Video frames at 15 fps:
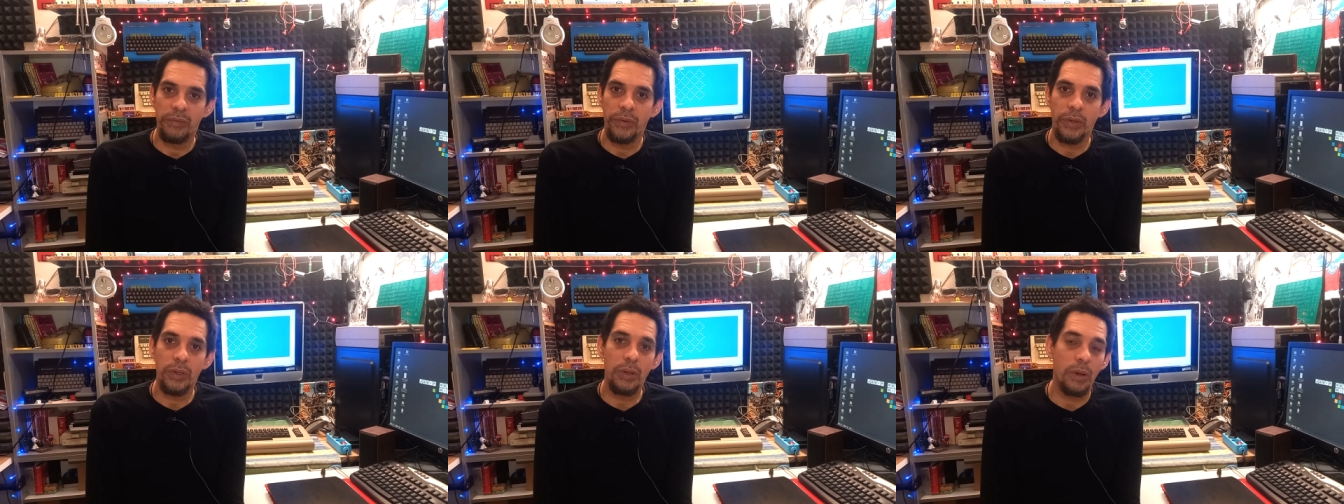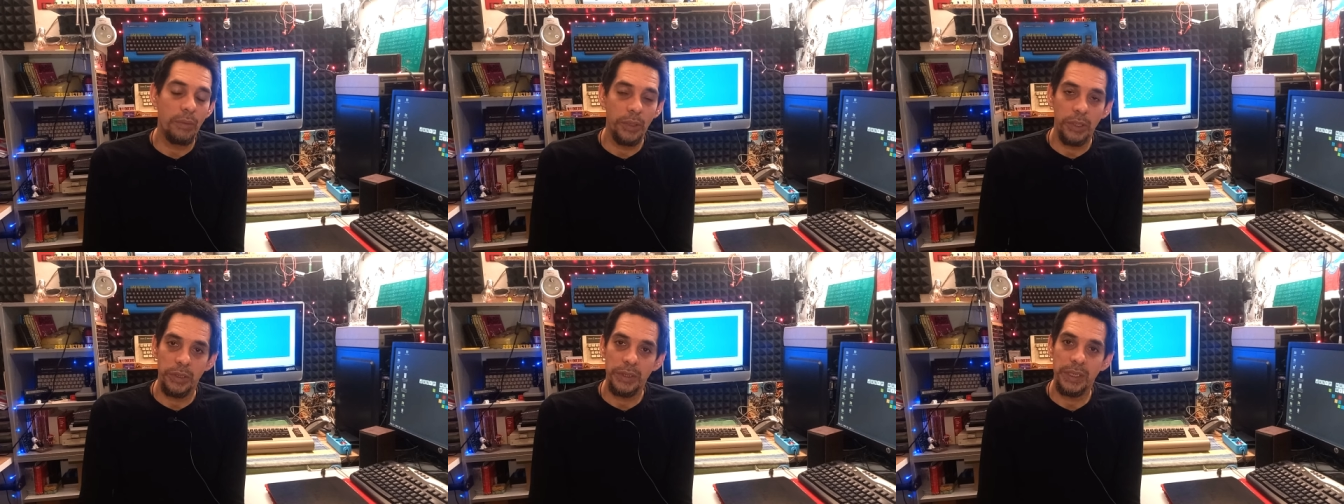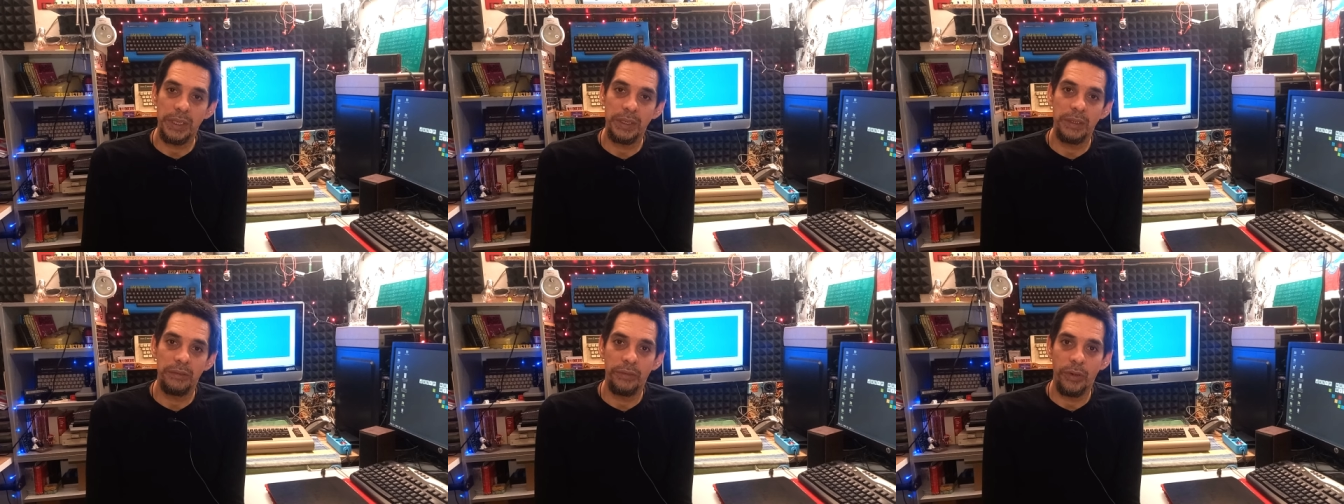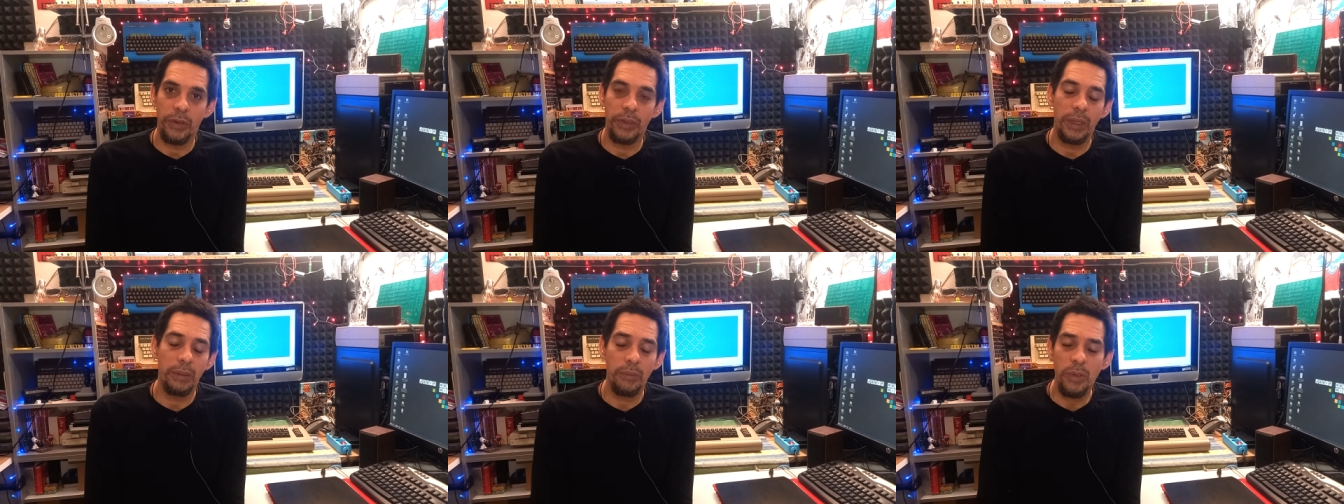for Commodore
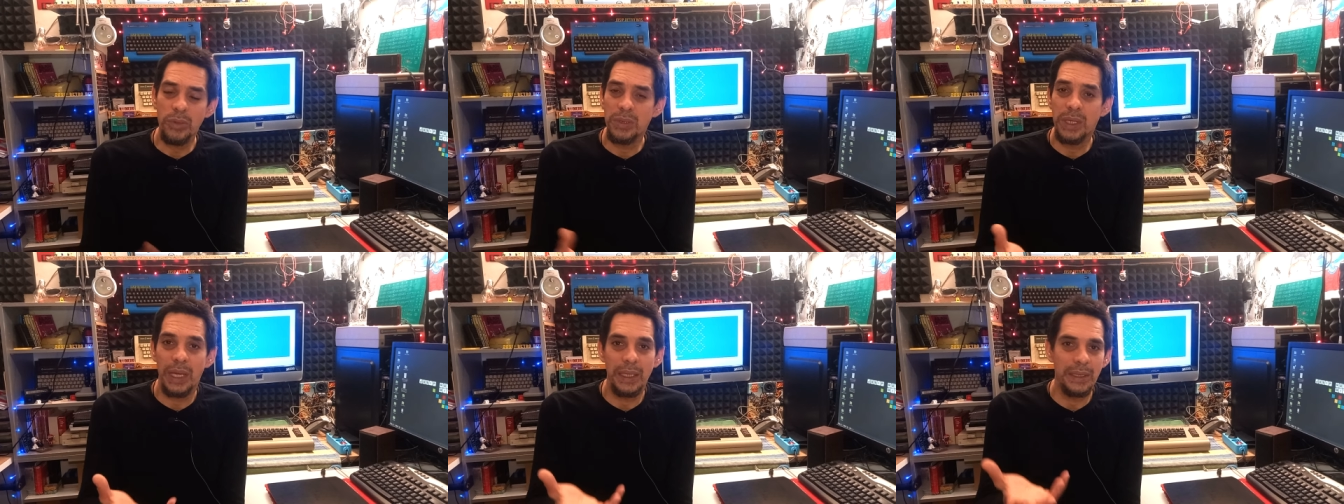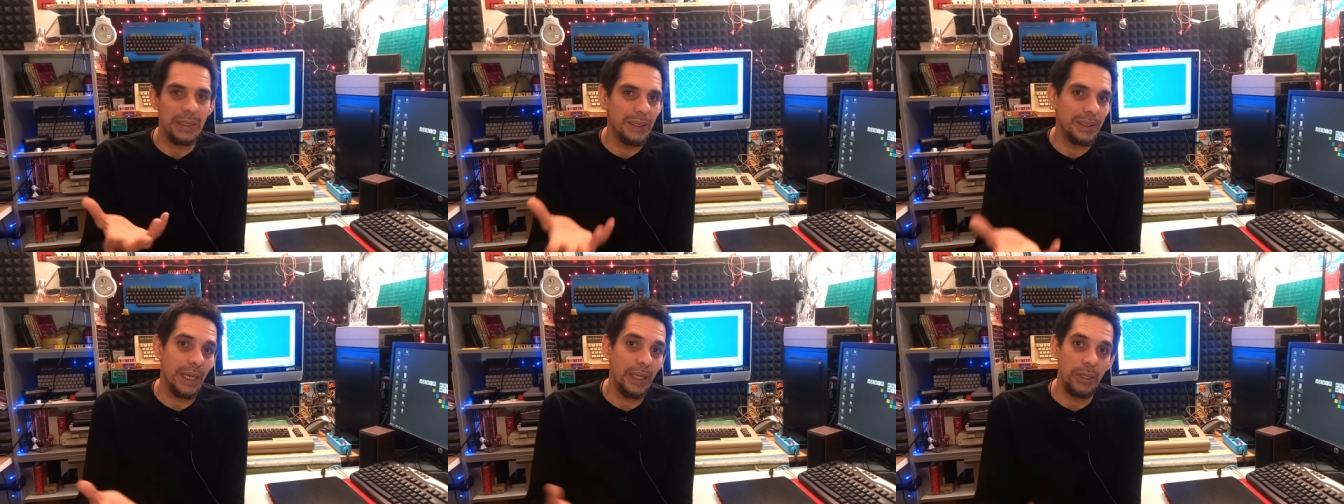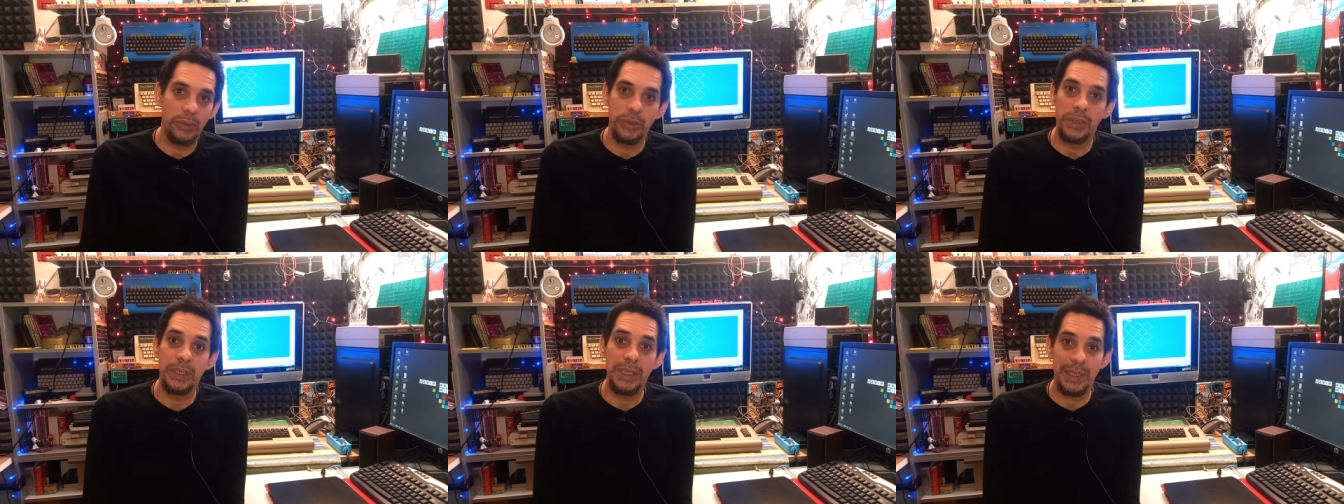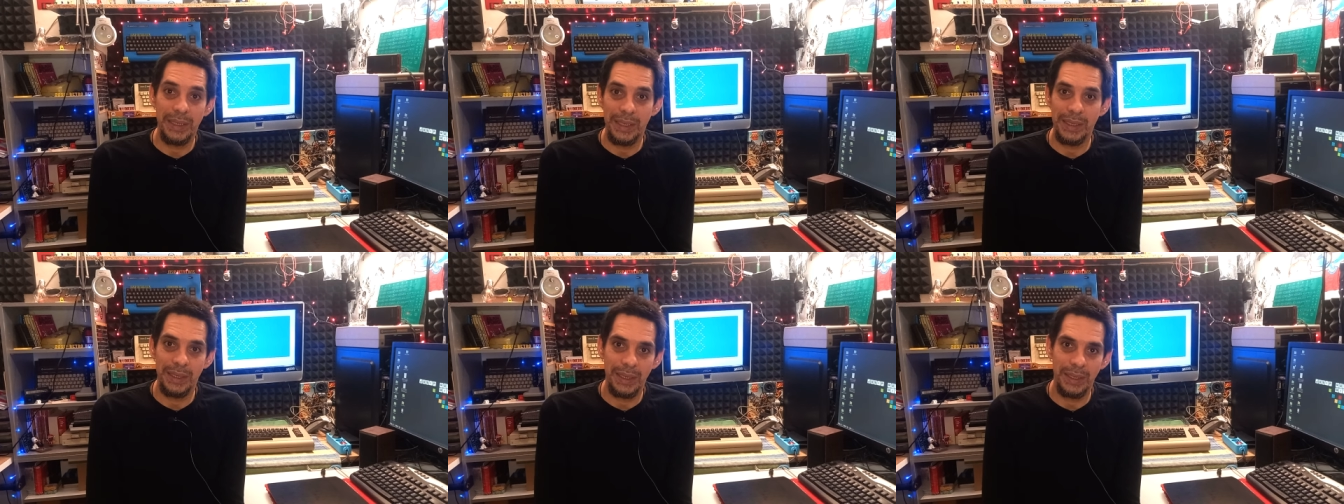64 in most cases I use
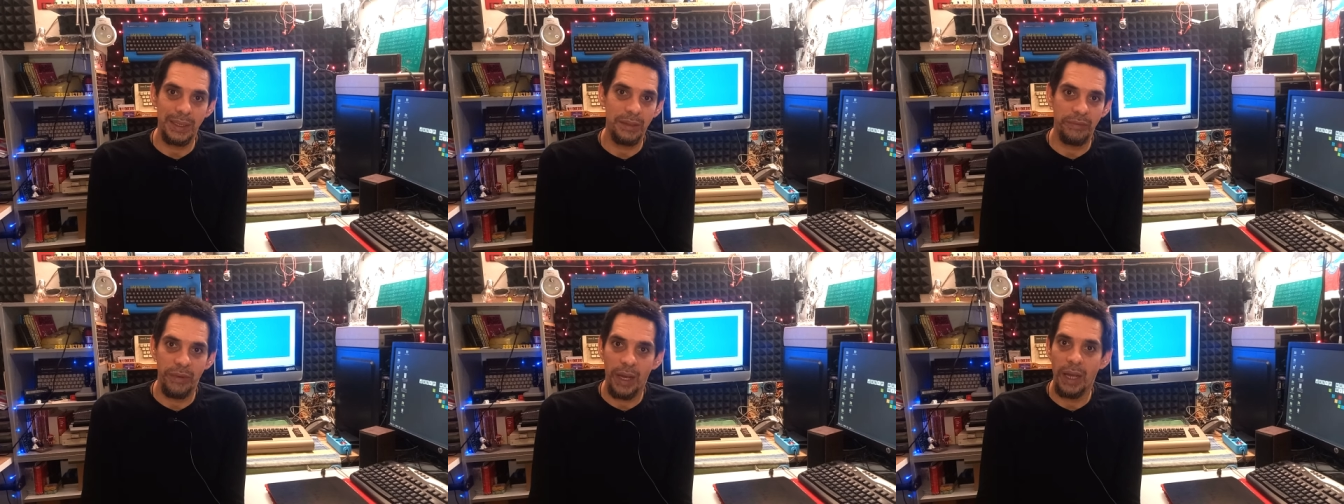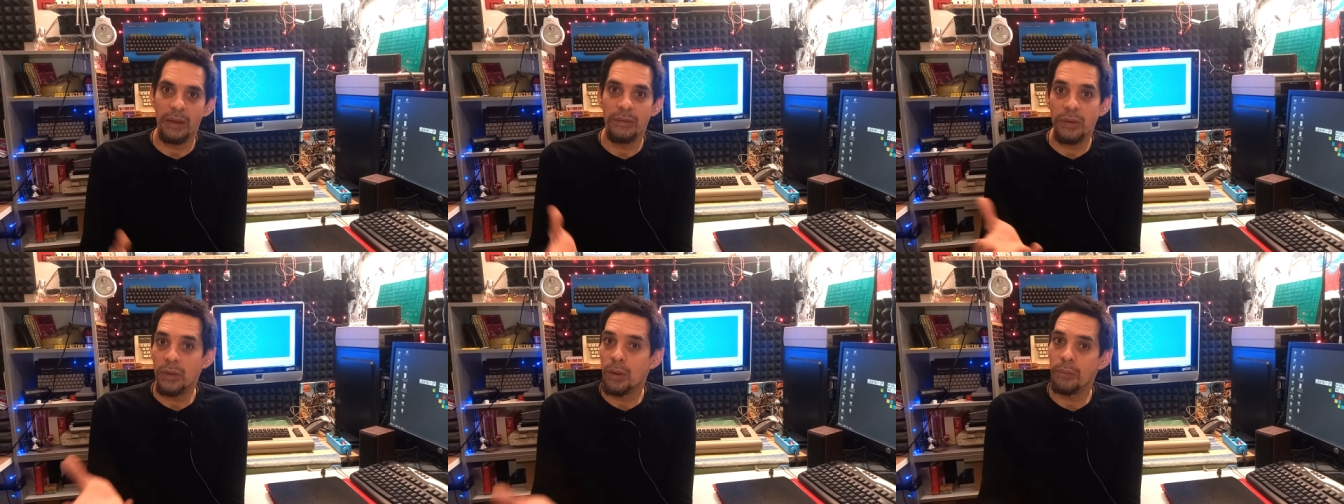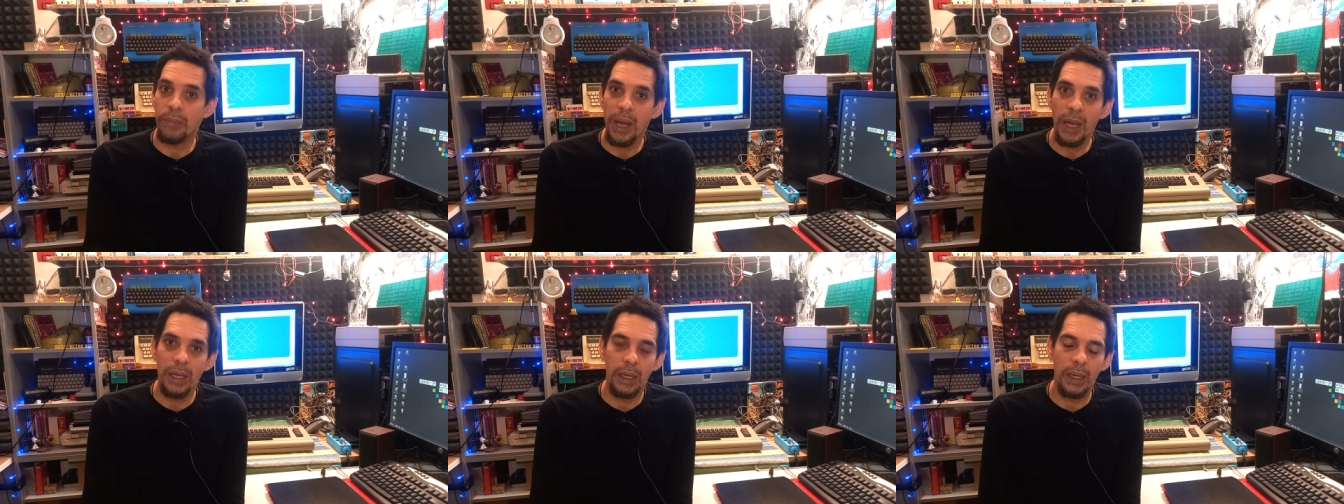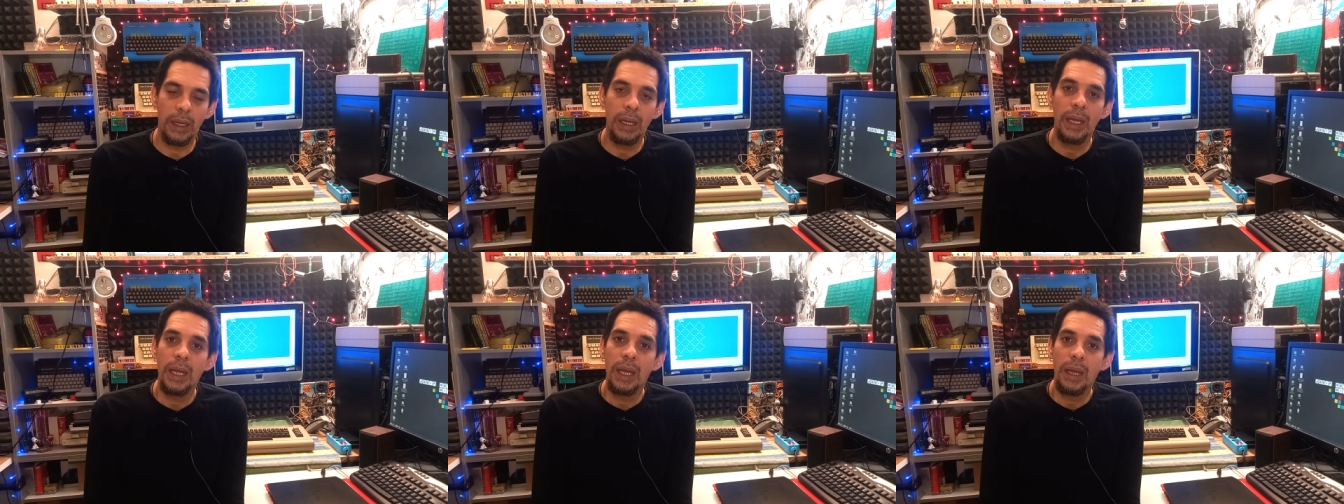CC65 compiler